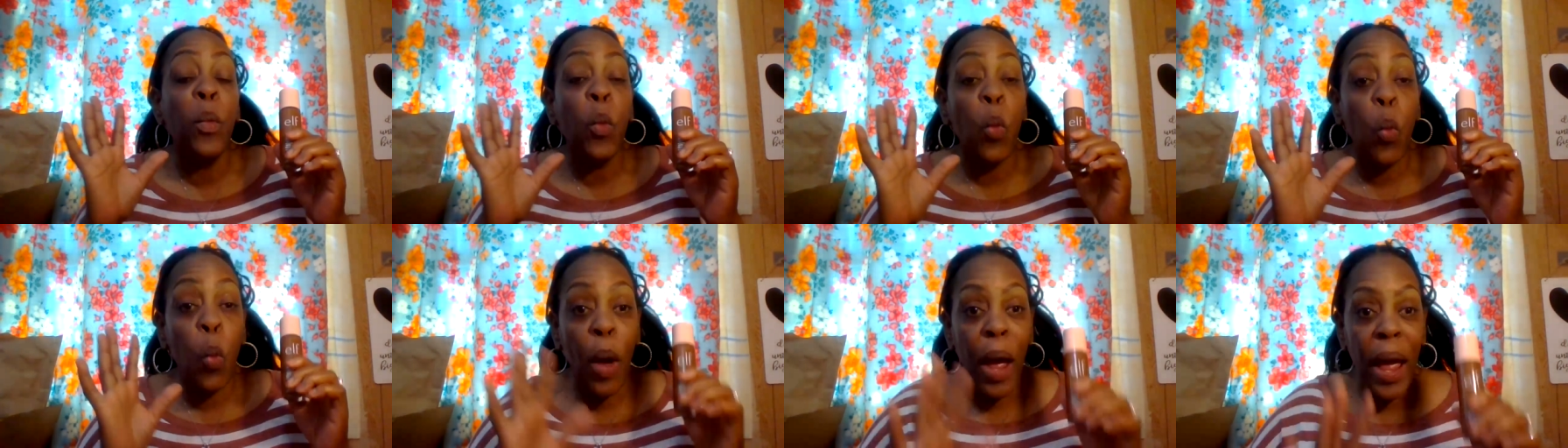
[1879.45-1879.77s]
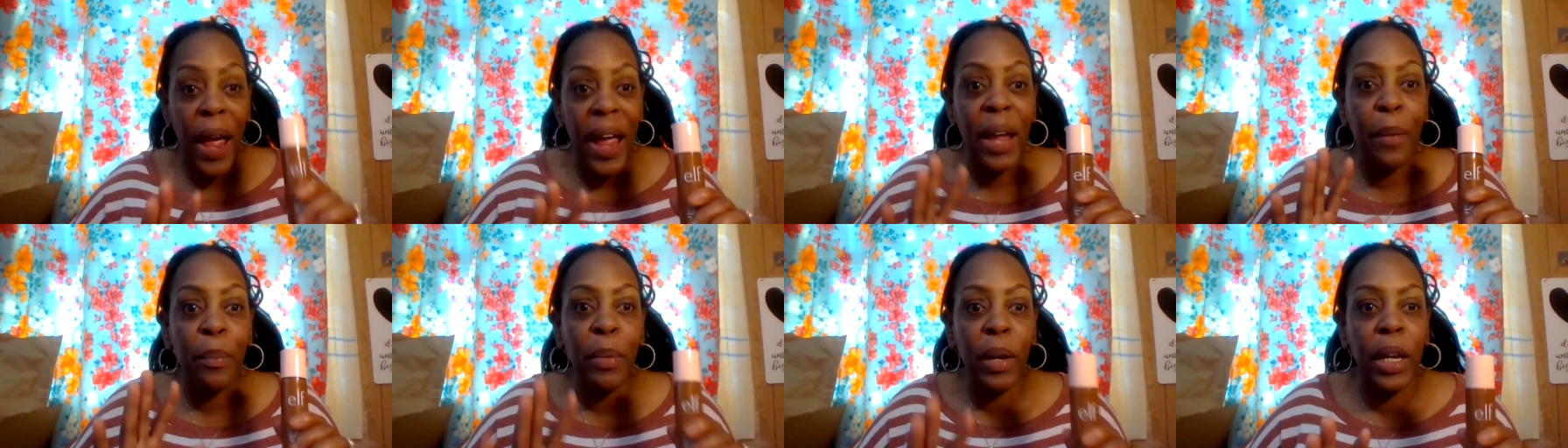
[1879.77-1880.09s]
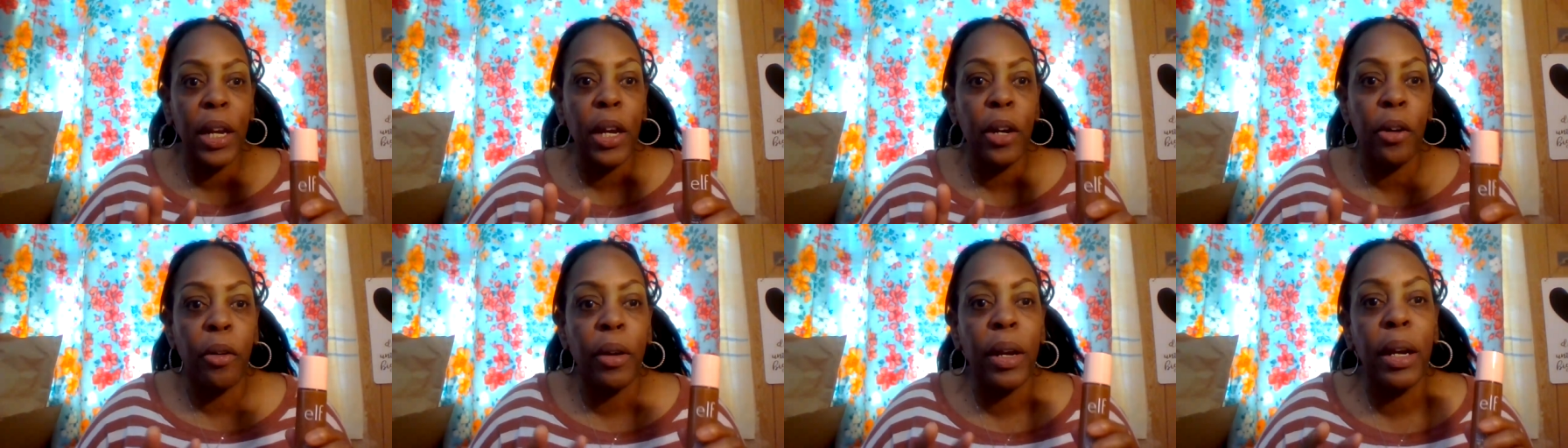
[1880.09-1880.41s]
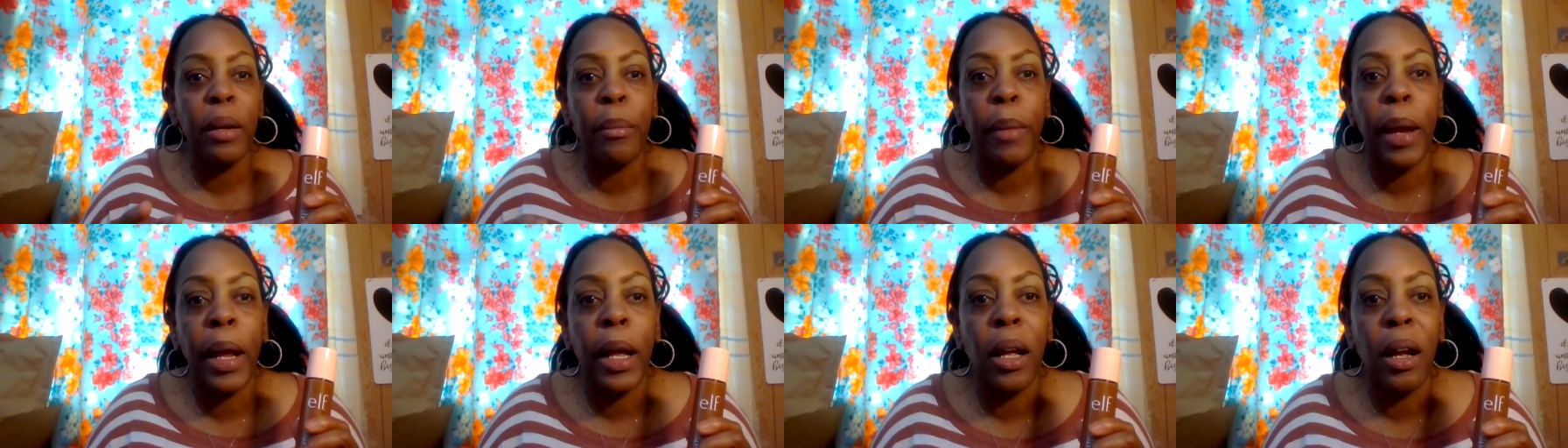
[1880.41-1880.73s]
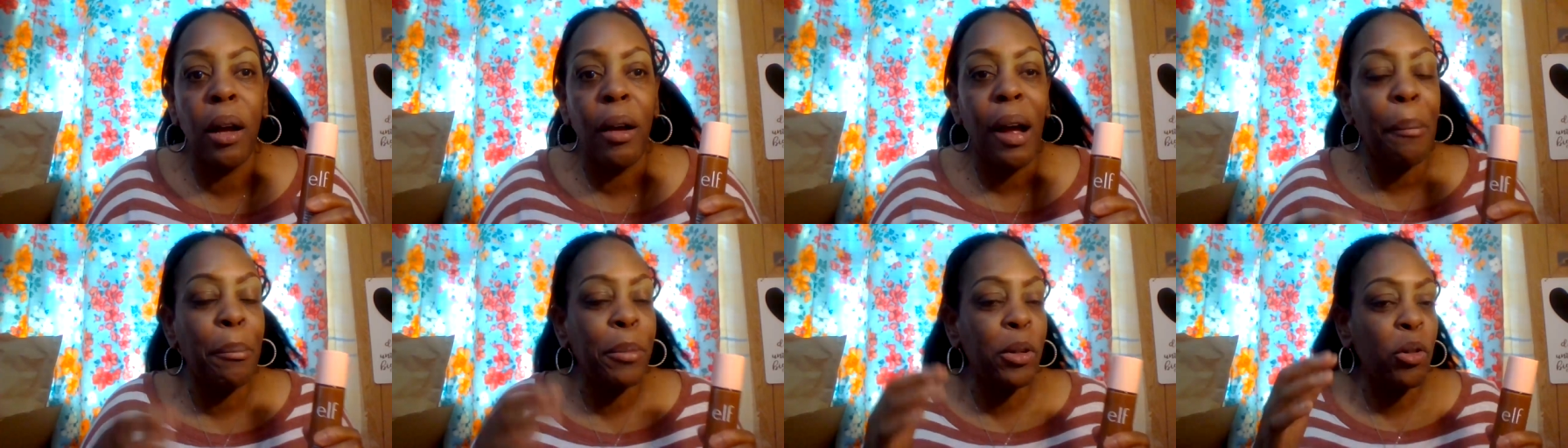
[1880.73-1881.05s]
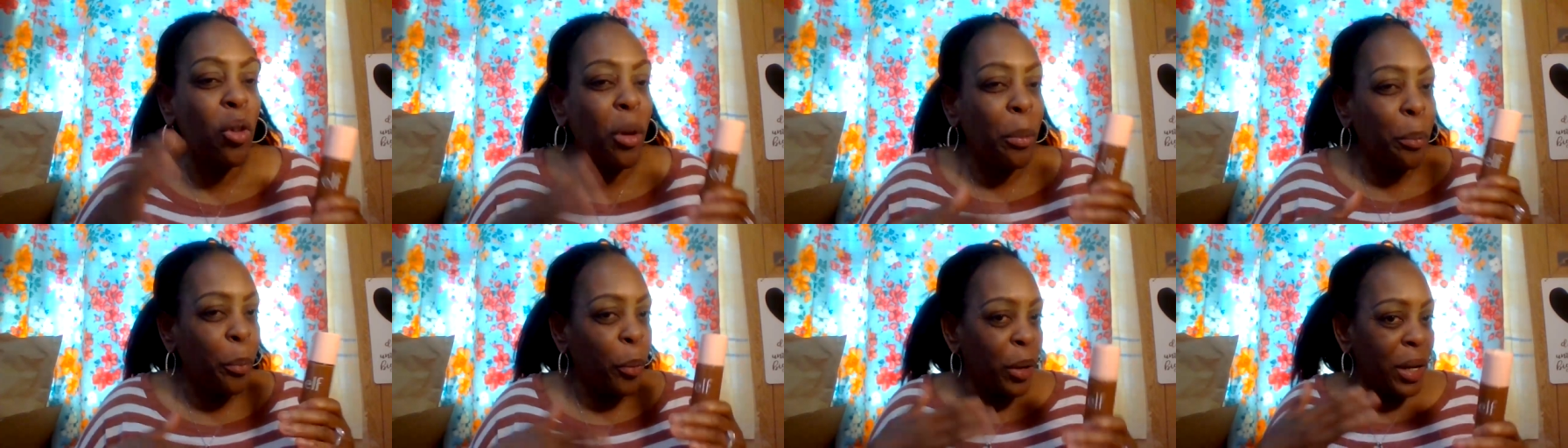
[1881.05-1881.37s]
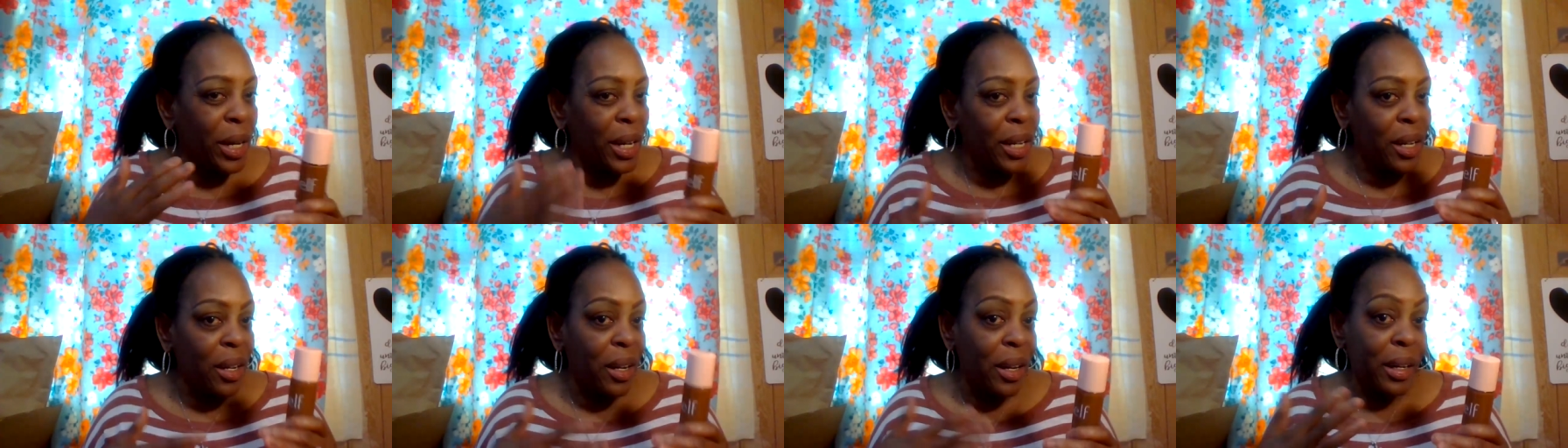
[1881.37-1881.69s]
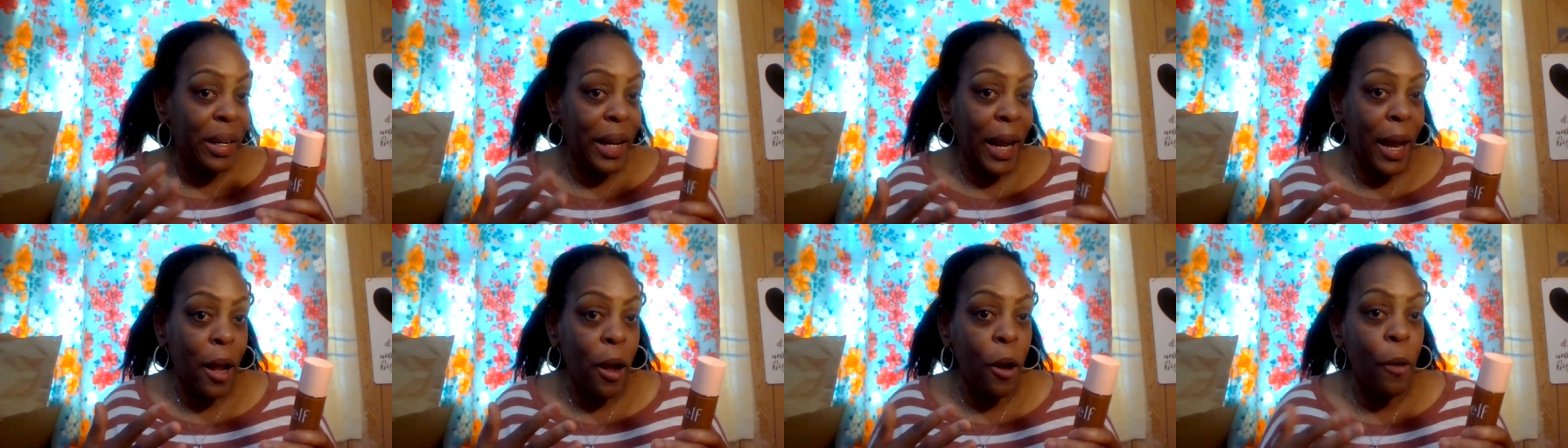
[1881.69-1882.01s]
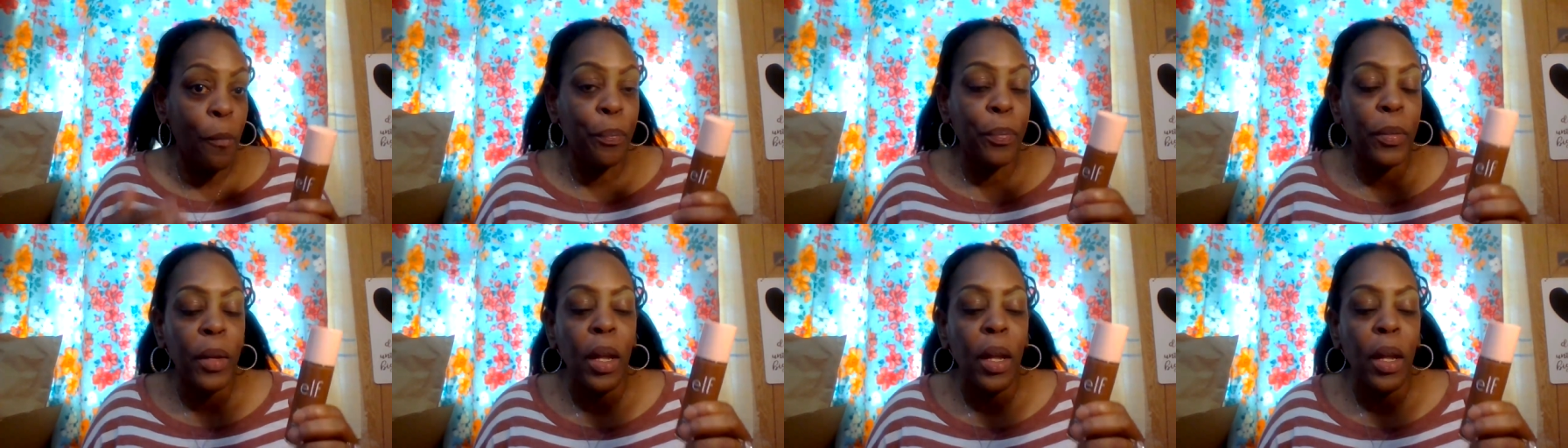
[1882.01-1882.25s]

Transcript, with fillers: way beginner in makeup I'm doing pretty good now